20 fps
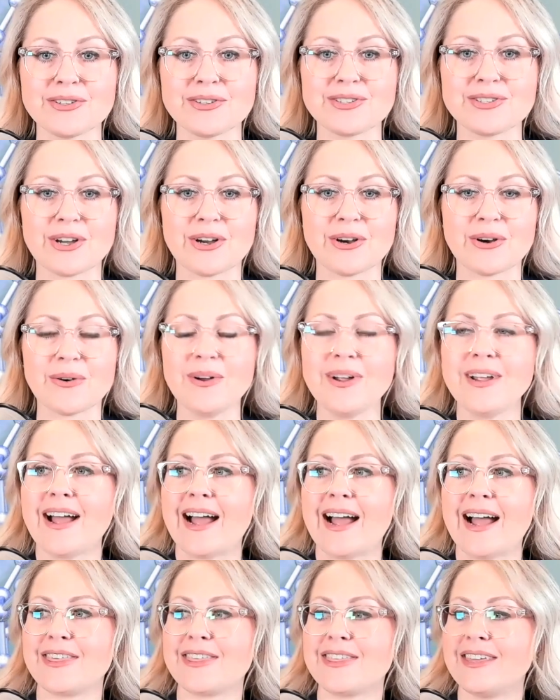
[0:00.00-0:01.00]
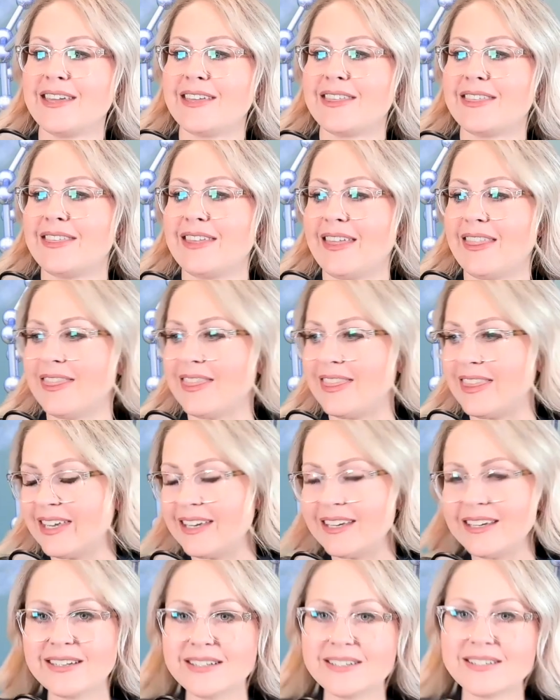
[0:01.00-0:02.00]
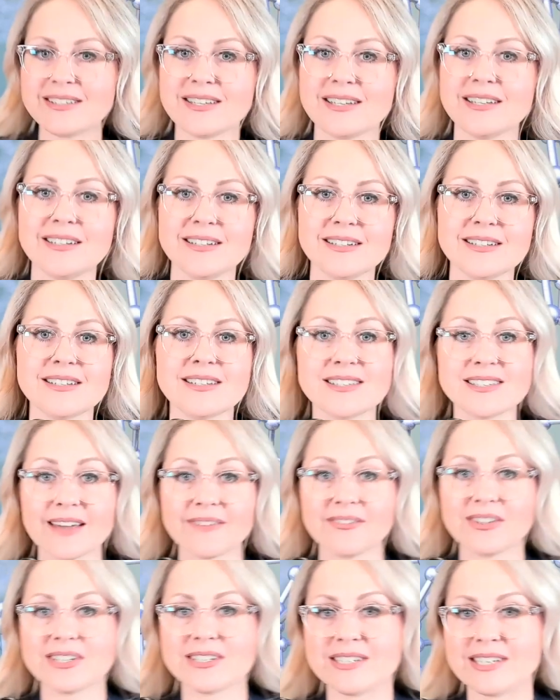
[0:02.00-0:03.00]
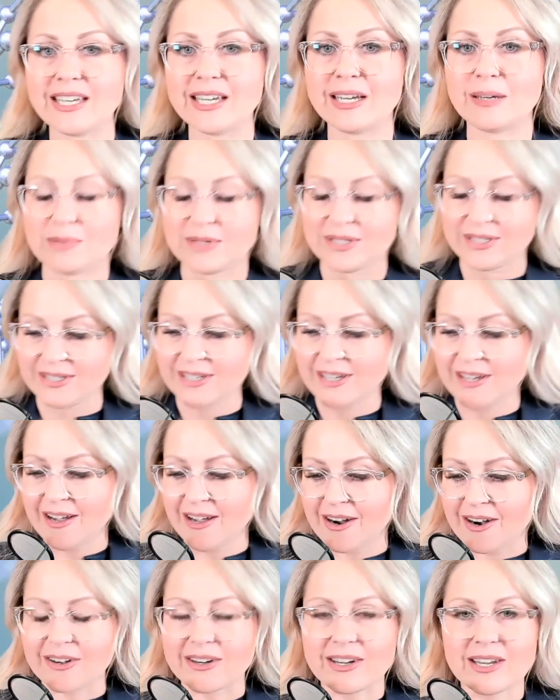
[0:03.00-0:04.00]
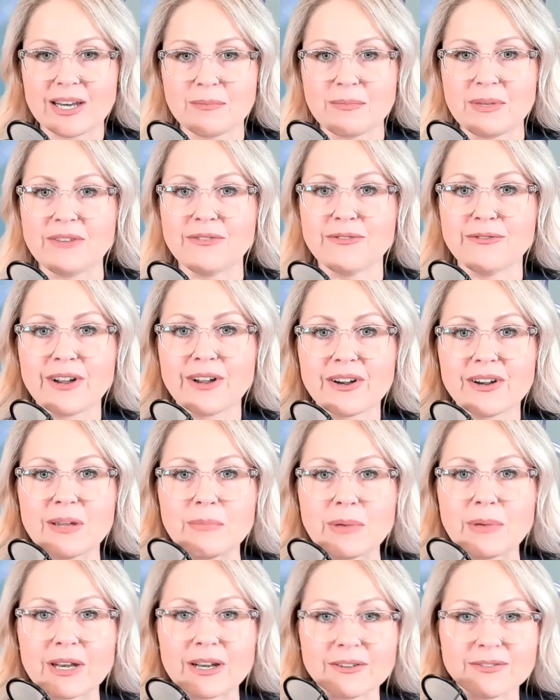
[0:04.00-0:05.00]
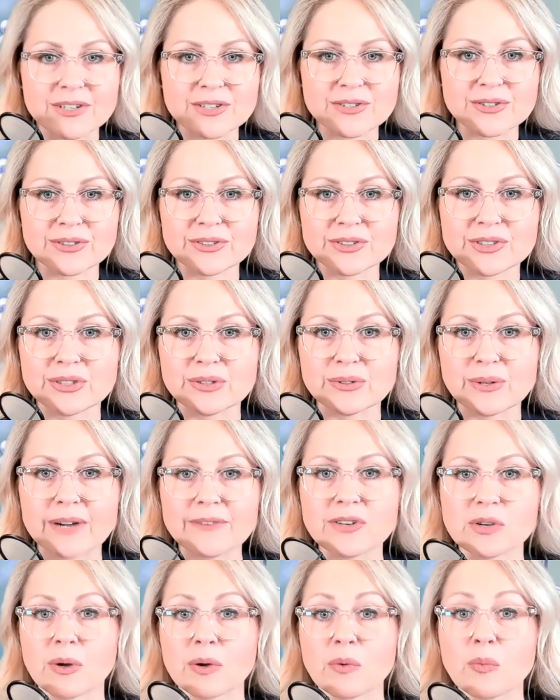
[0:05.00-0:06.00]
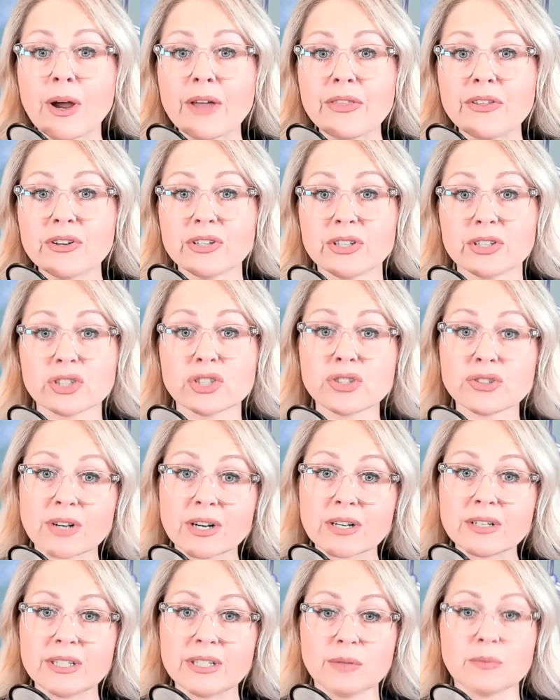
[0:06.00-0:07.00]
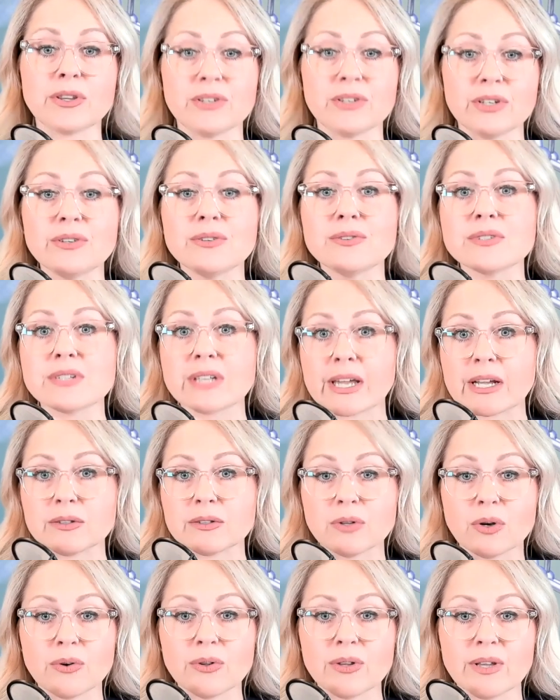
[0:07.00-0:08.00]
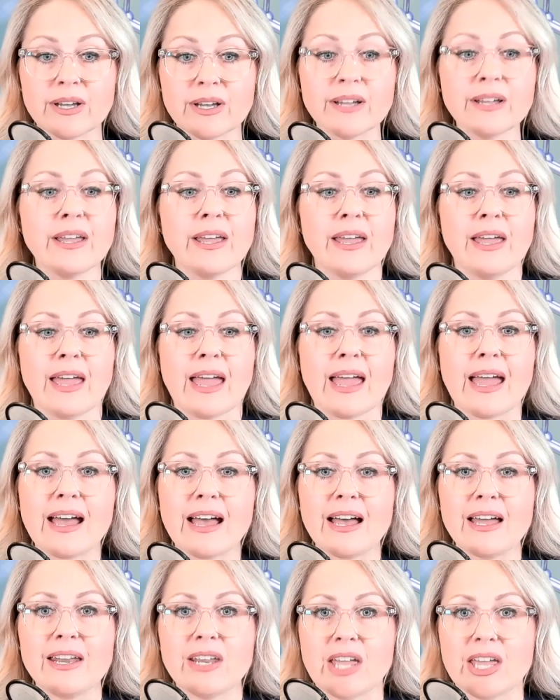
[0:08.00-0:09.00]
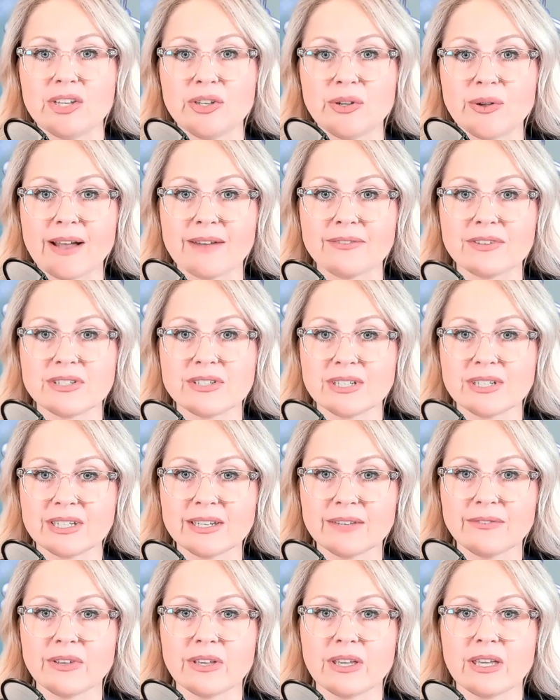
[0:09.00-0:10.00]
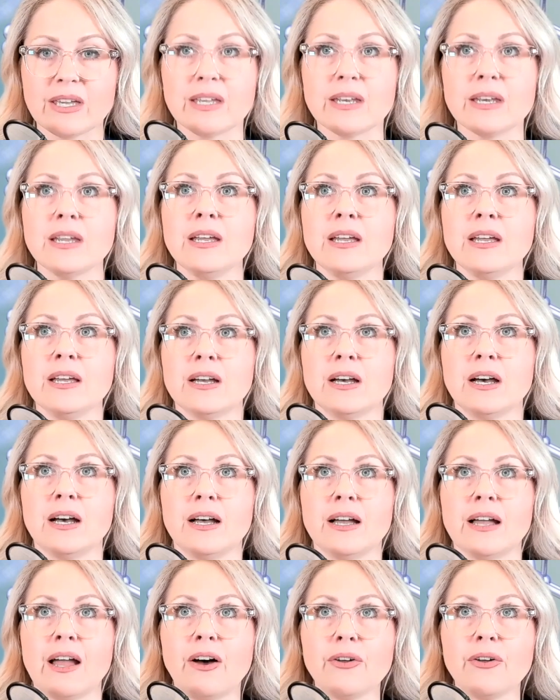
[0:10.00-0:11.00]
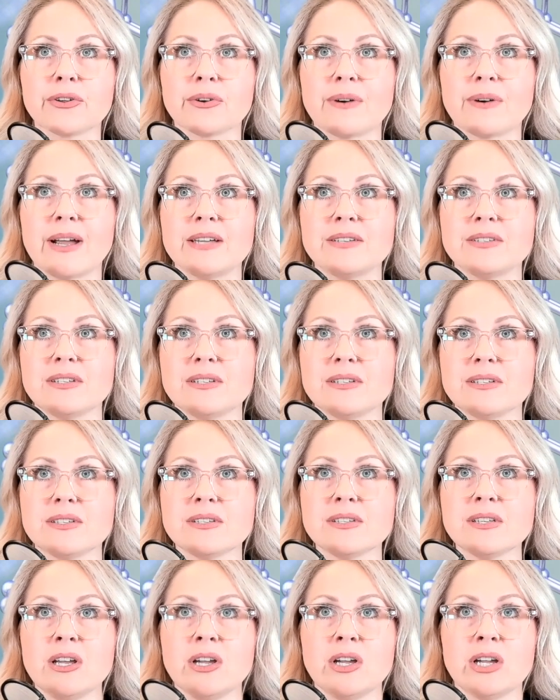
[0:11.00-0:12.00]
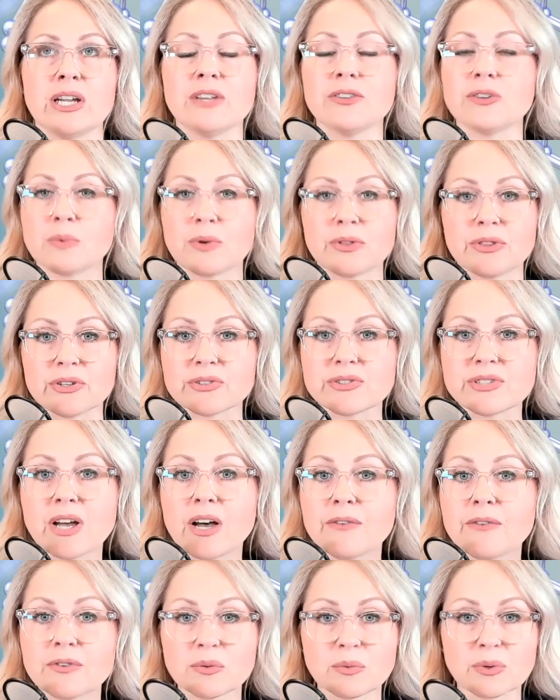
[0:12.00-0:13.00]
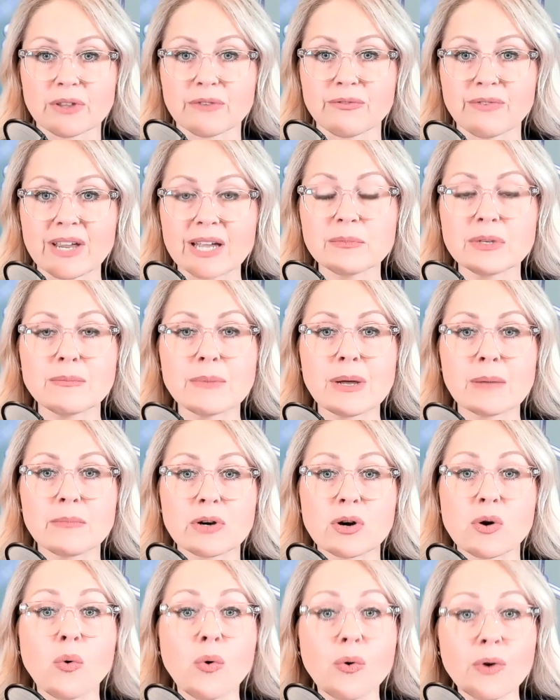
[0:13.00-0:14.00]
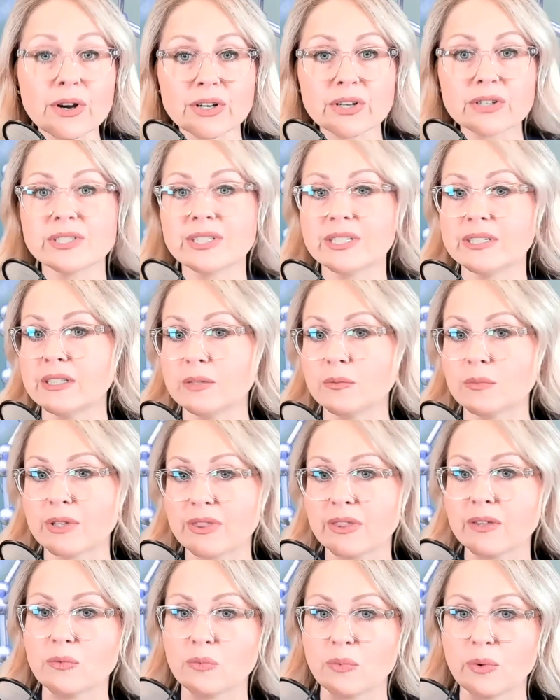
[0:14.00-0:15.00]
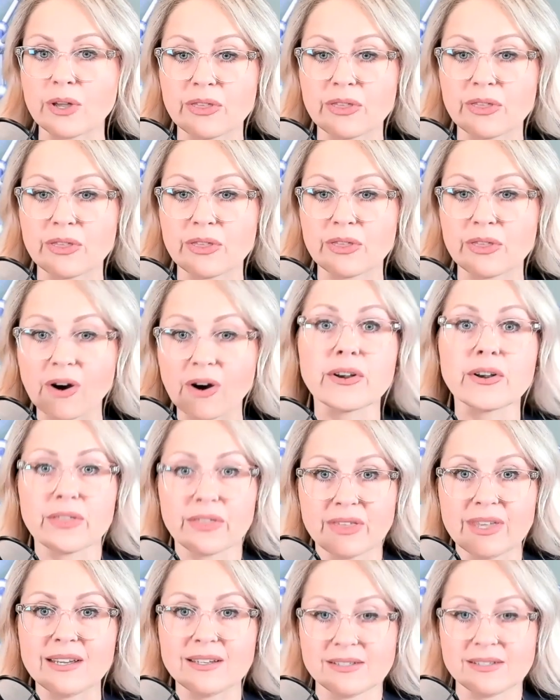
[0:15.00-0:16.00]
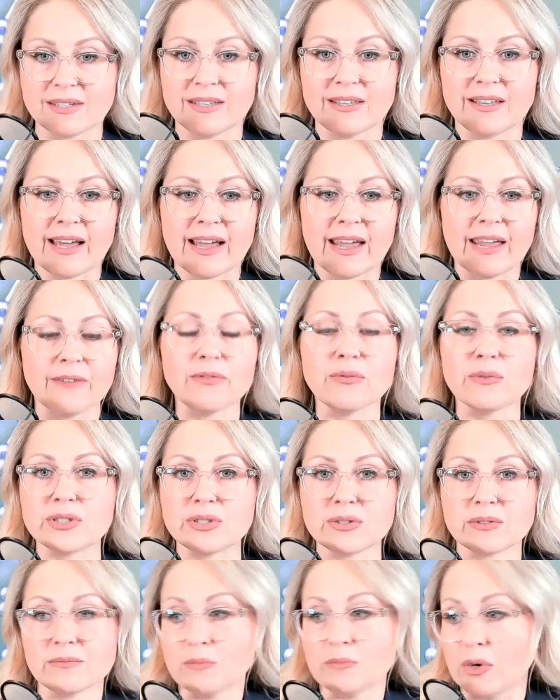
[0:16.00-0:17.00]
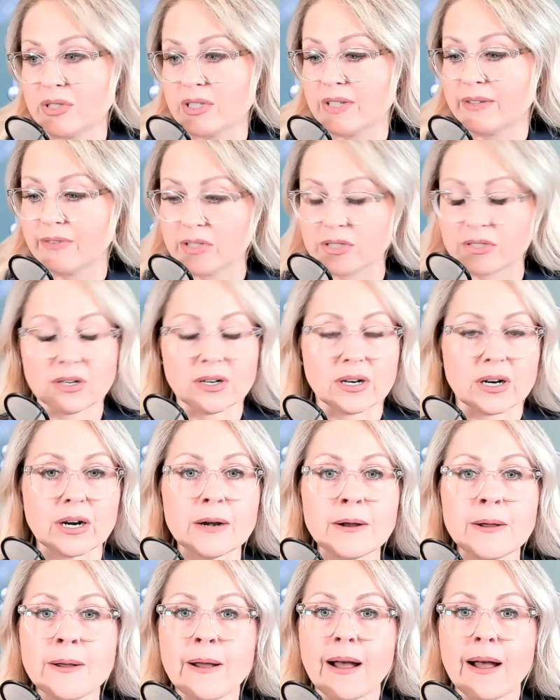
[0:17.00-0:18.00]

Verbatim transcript: So I think that these seven tips are going to be very beneficial to everyone, whether you're struggling with news like Lola had, and you have a significant uh, health crisis, either with yourself or with a family member, or you're dealing with, with hard things in life, which most of us are.